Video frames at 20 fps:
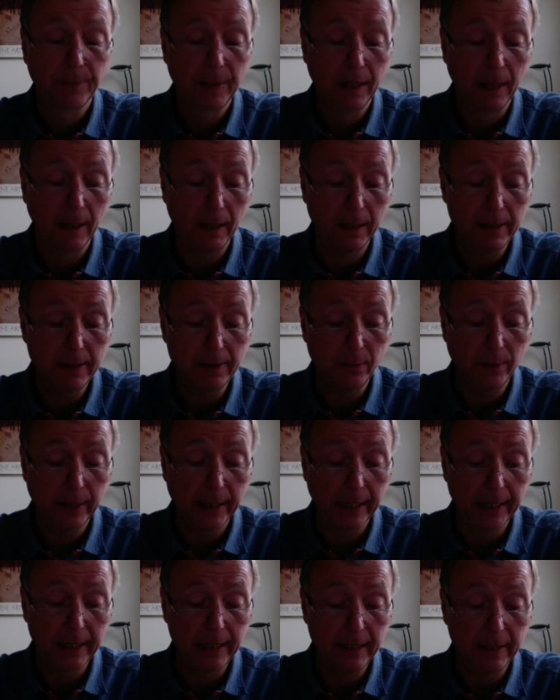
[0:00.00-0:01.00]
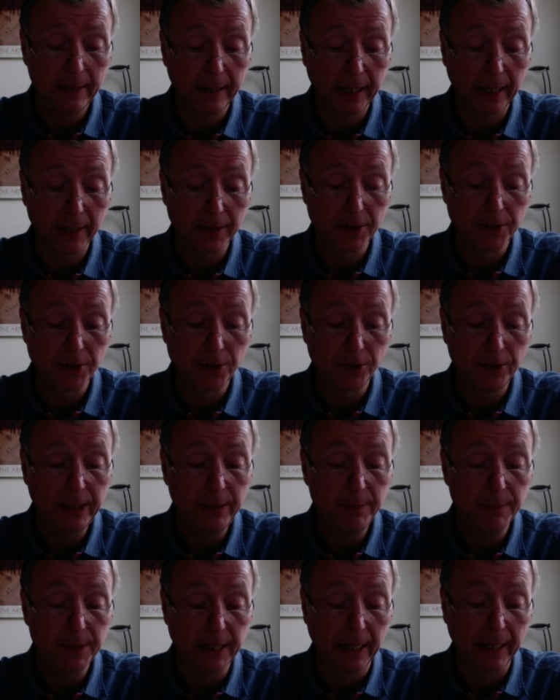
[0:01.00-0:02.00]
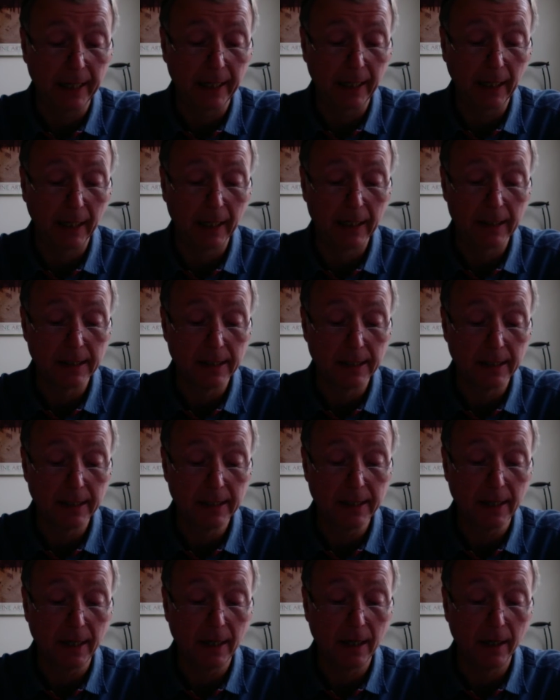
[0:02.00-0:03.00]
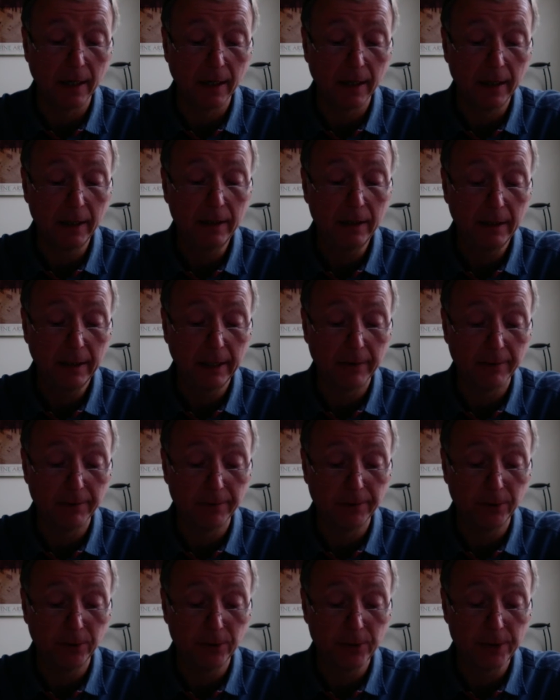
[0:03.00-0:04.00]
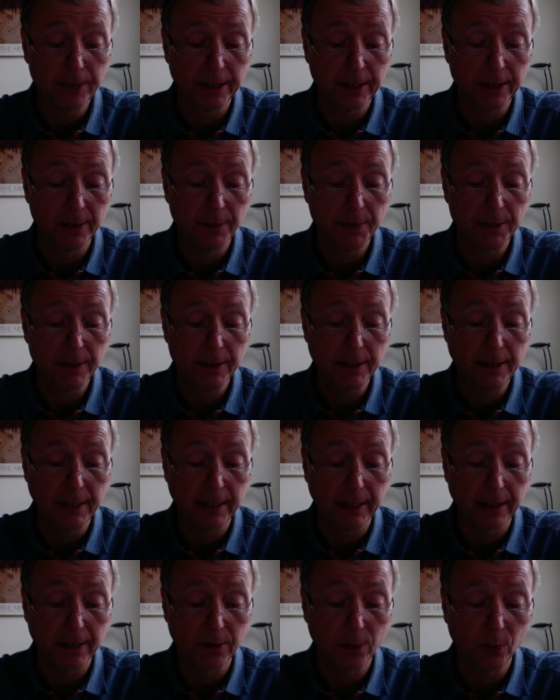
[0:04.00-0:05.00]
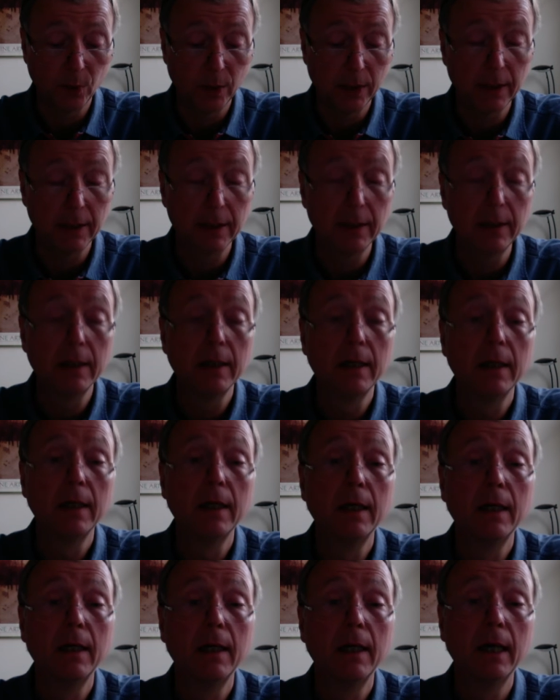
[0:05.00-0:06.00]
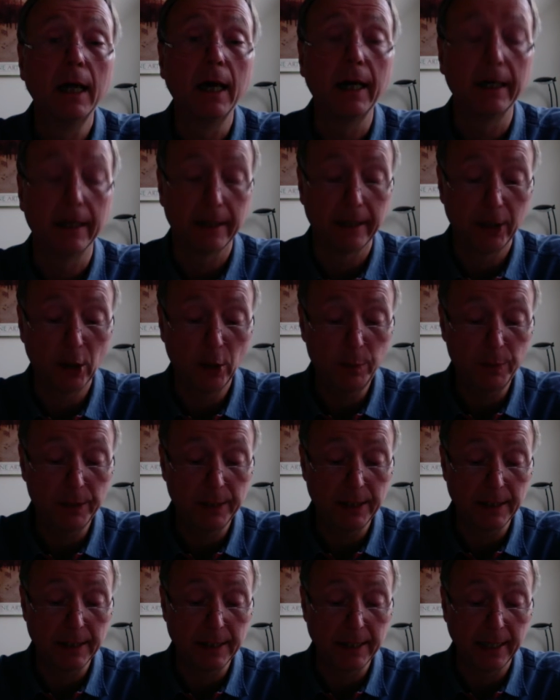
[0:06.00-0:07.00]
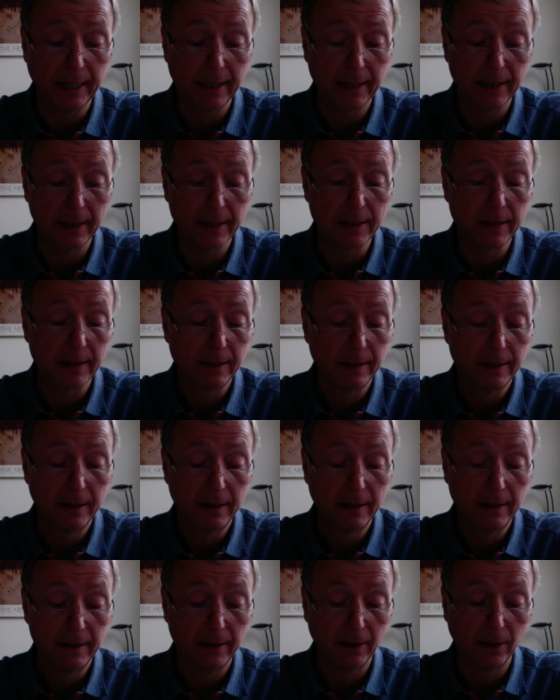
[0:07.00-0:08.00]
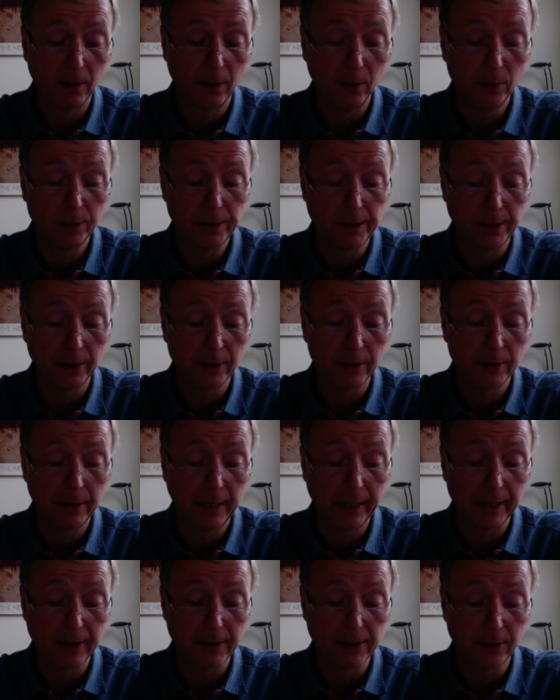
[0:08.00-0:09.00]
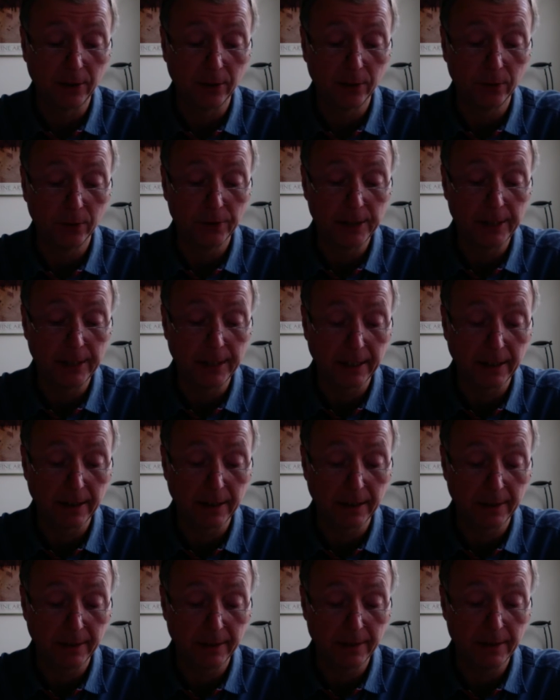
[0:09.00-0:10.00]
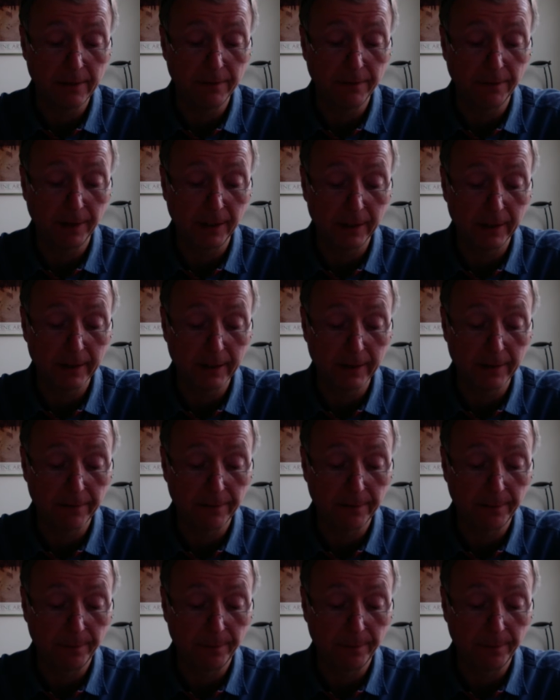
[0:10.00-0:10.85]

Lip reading: Either way, the extreme set classes are, in fort terms, 6-1, and at the opposite end, the whole tone hexachord 635.